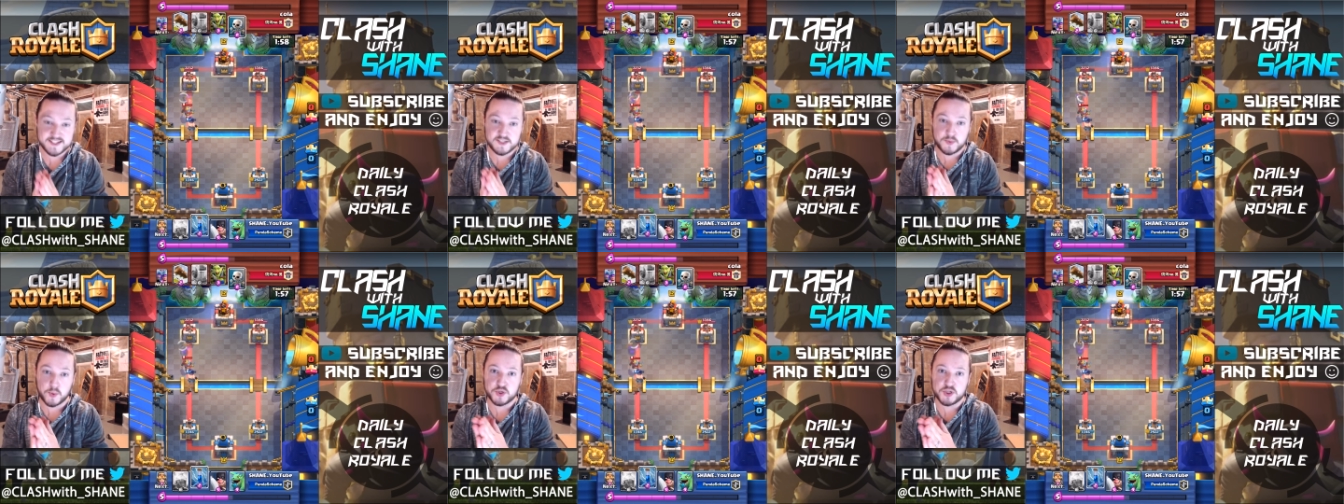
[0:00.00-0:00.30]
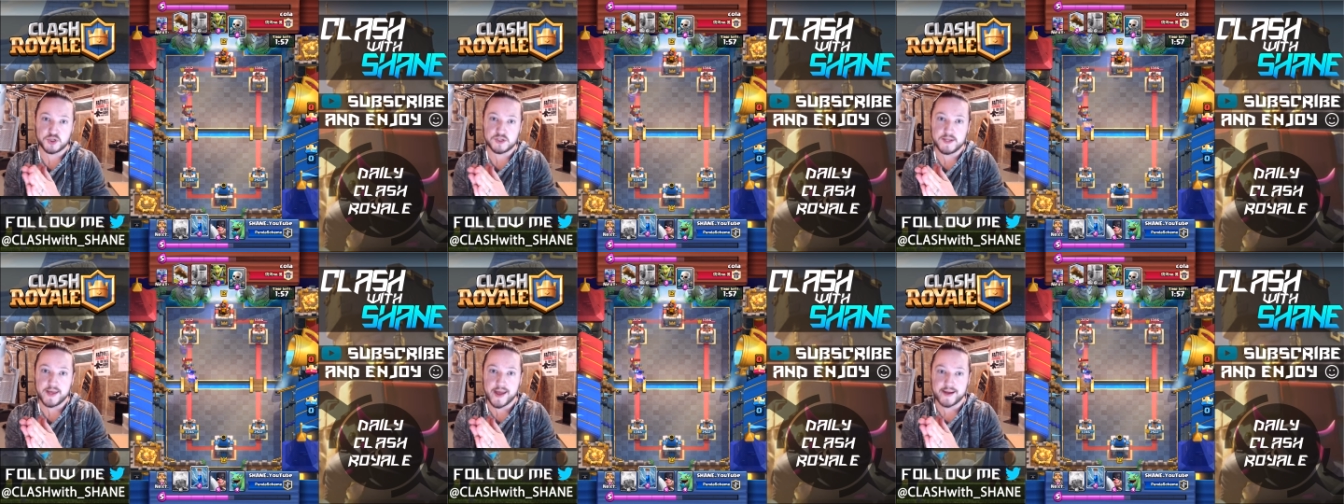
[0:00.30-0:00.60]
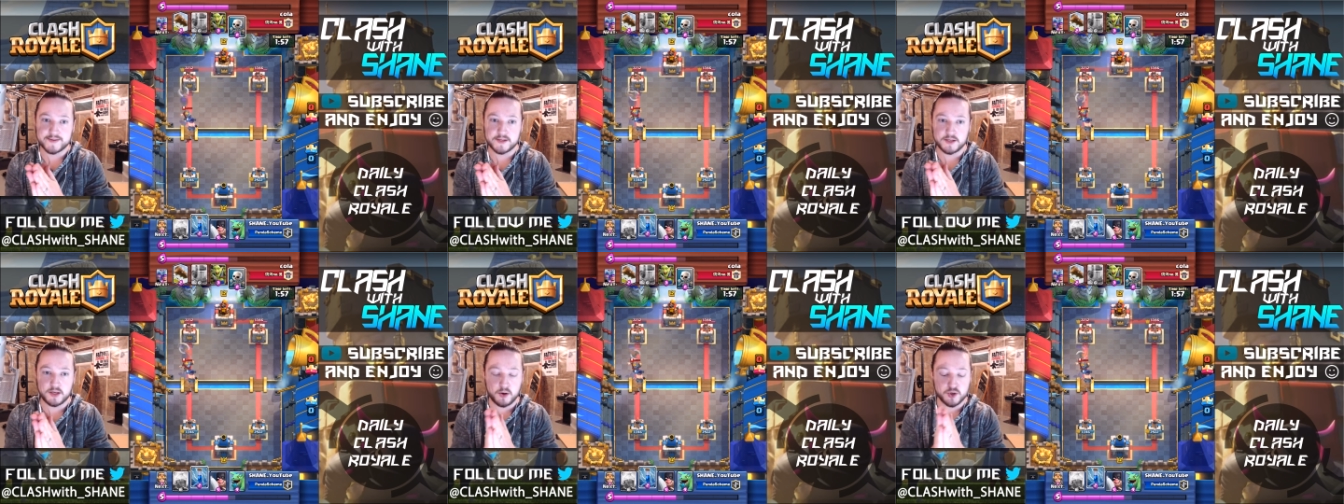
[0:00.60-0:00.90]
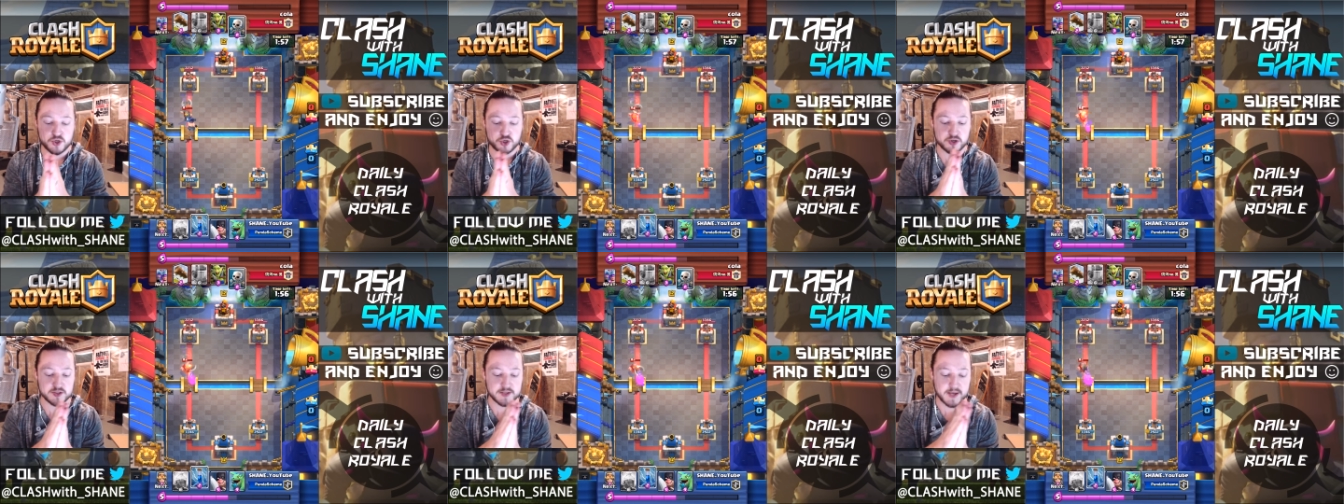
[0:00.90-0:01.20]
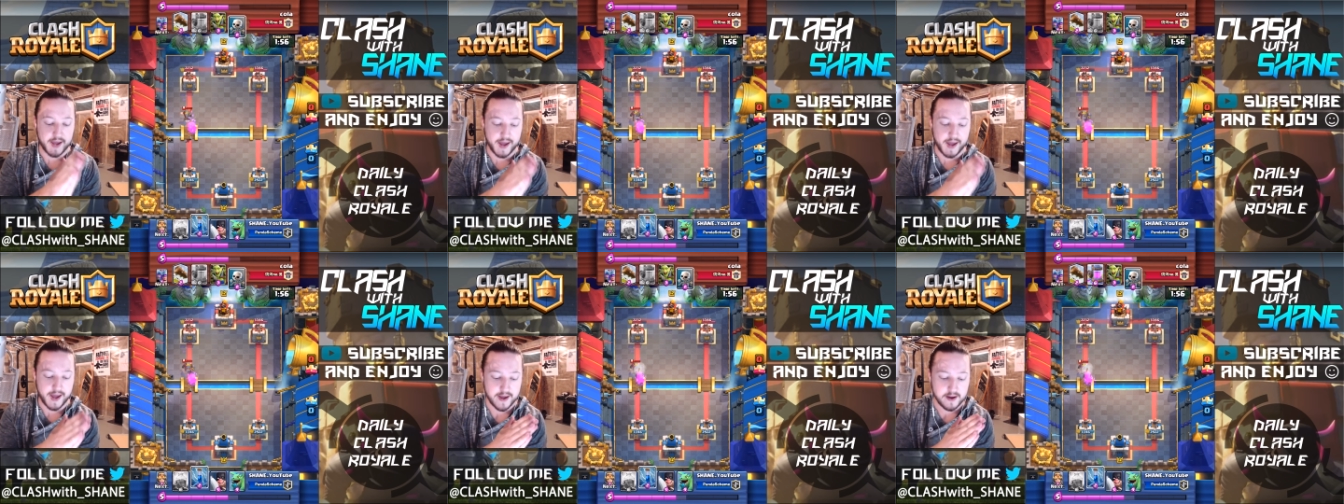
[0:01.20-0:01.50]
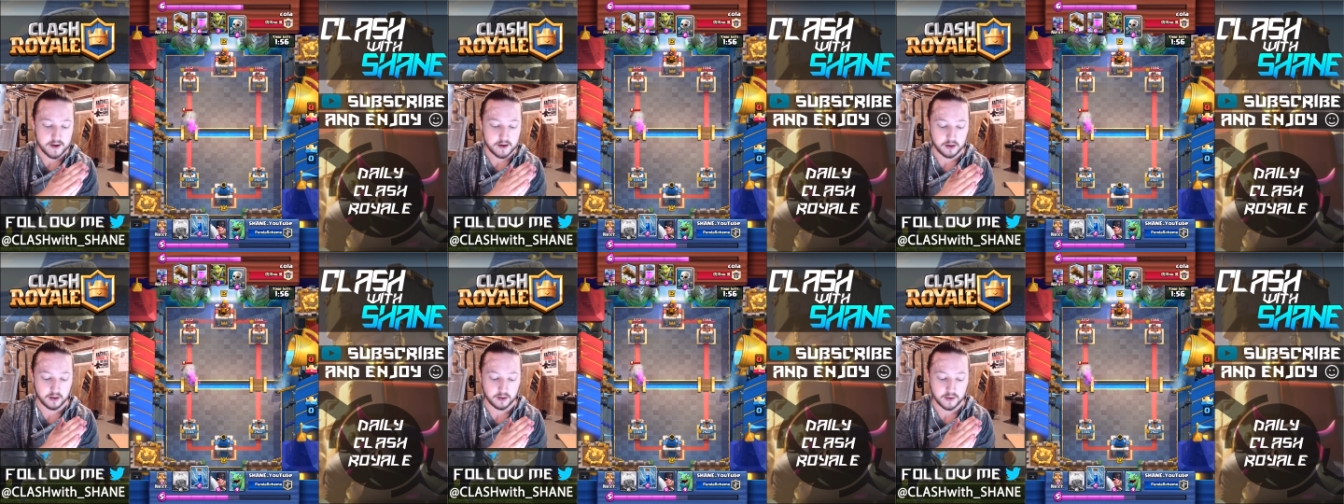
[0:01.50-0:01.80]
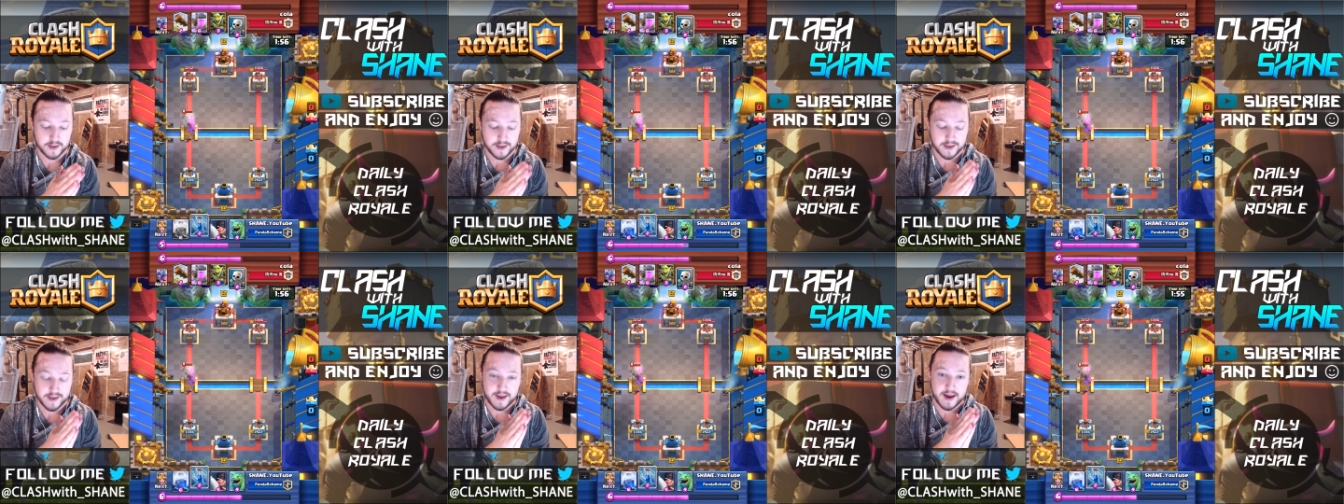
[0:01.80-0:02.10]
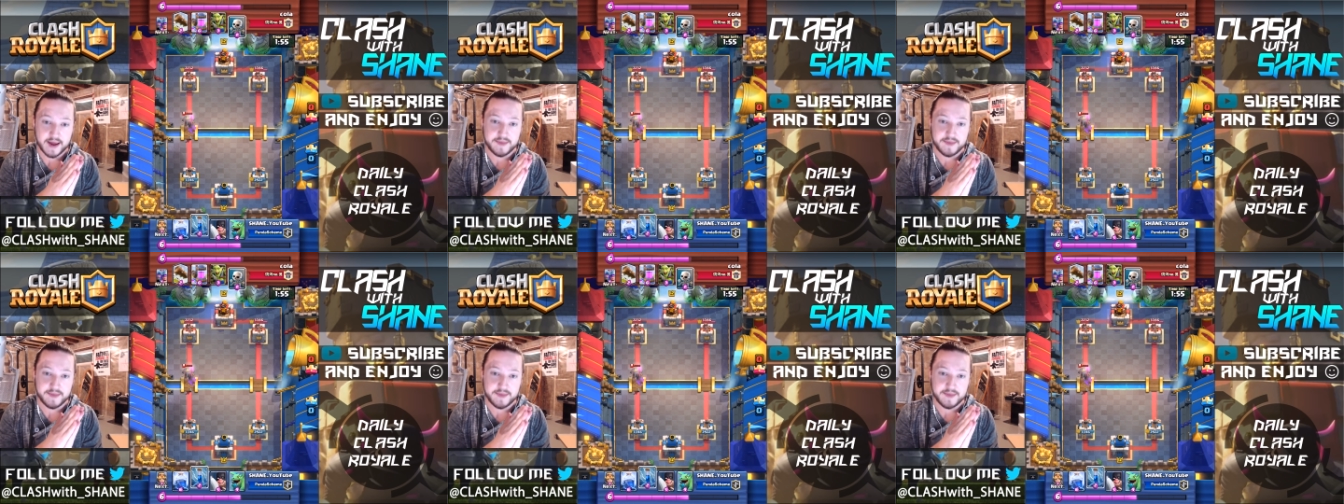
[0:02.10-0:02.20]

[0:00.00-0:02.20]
switching the Executioner's angle,